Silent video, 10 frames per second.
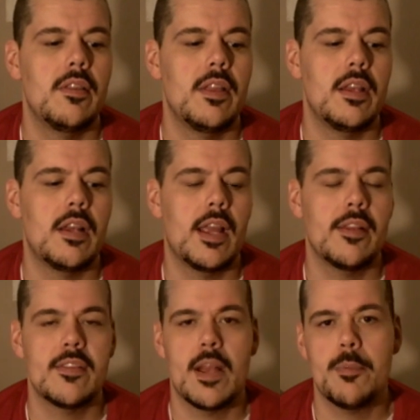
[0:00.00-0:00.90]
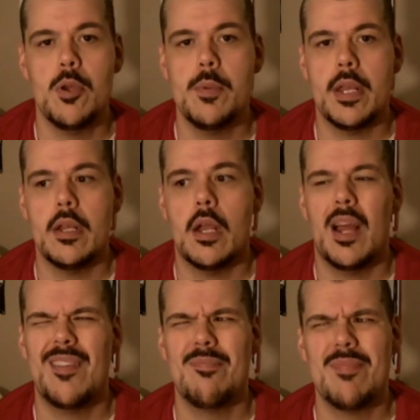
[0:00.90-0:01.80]
then I can stop Coumadin.
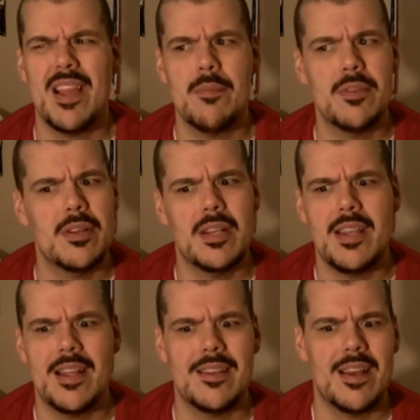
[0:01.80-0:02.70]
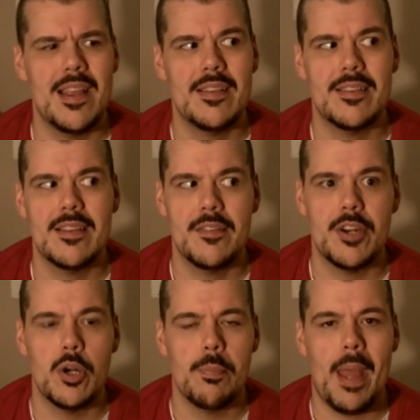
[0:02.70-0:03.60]
I think I'm still gonna take it tonight because I still
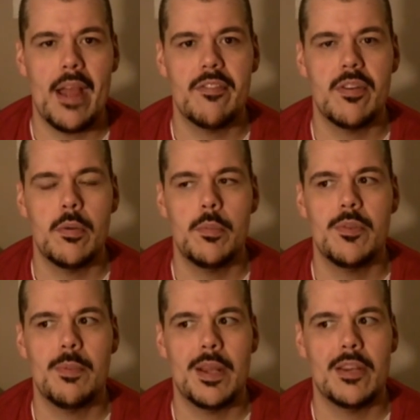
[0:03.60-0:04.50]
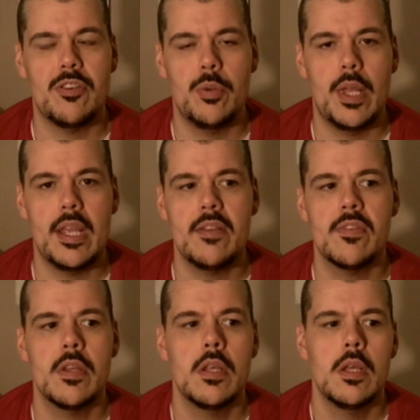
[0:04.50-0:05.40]
haven't heard back from him. It's been like 2
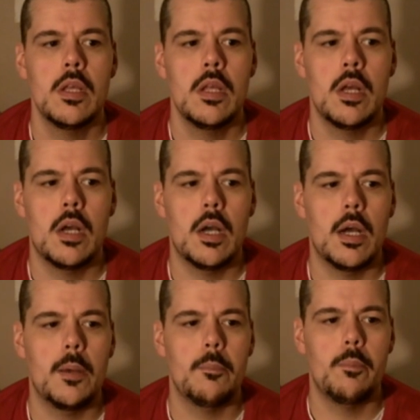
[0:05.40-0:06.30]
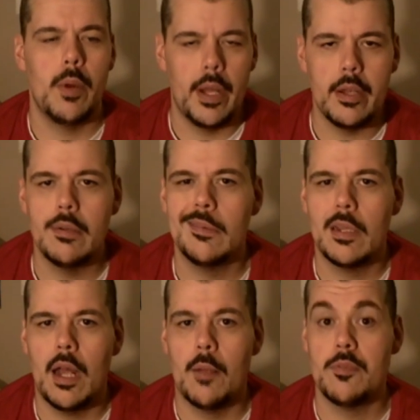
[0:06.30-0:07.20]
days, but
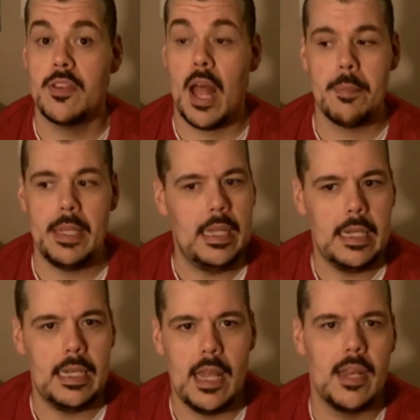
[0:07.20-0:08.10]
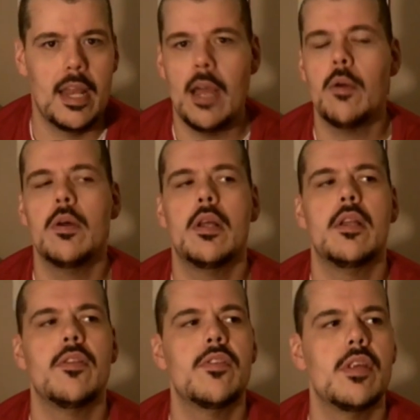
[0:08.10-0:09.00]
I'm stopping any day now,
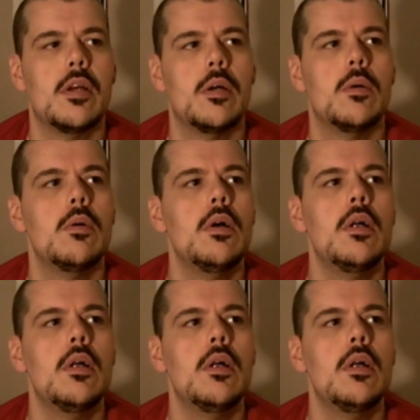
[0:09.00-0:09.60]
and so